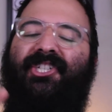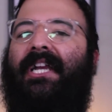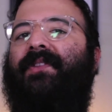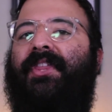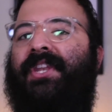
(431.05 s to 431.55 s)

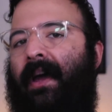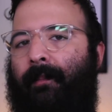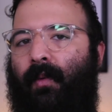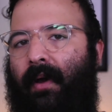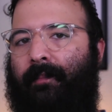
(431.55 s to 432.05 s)
check out the
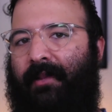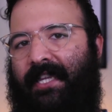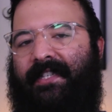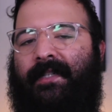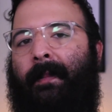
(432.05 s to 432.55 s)
number one
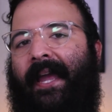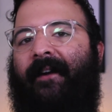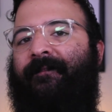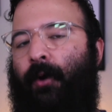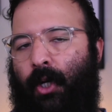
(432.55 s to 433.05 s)
place to buy
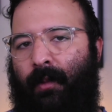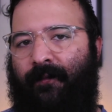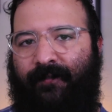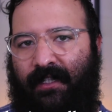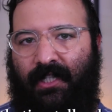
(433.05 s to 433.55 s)

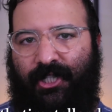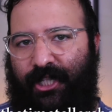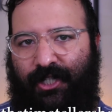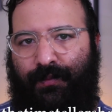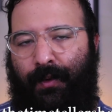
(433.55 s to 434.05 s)
affordable vintage
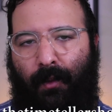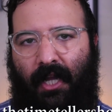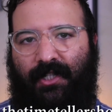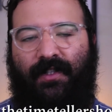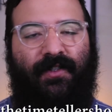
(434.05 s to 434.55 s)
luxury
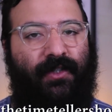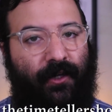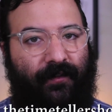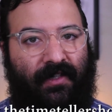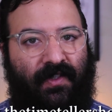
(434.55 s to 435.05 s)
watches
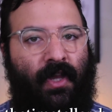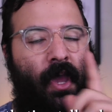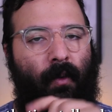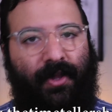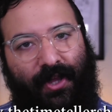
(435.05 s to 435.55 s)
serviced
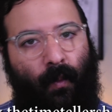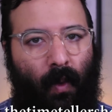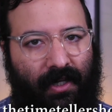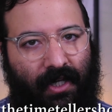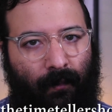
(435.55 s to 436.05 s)
with a
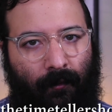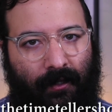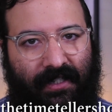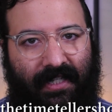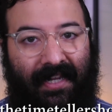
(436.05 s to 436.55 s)
1-year
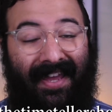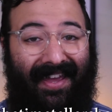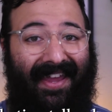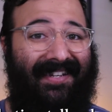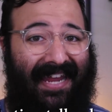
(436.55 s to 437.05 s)
warranty
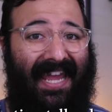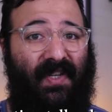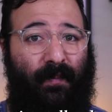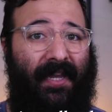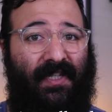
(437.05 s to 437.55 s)
and
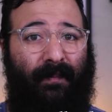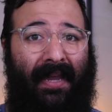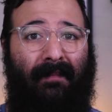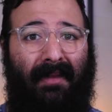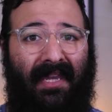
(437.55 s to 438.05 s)
handpicked
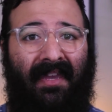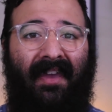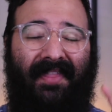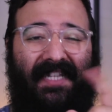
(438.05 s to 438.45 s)
by me.